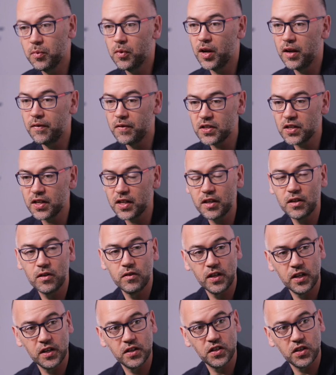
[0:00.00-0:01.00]
Previously, you
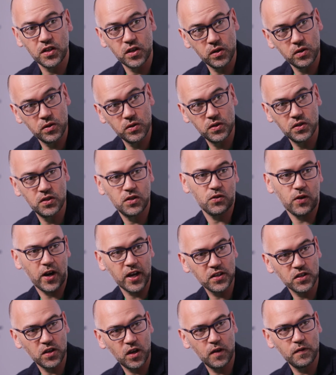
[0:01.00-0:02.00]
needed to use
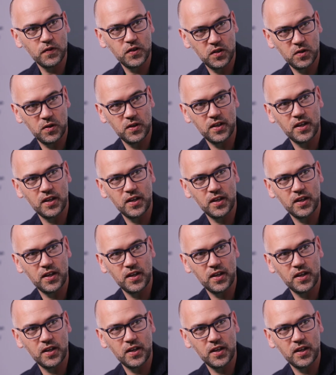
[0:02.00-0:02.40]
Trekksoft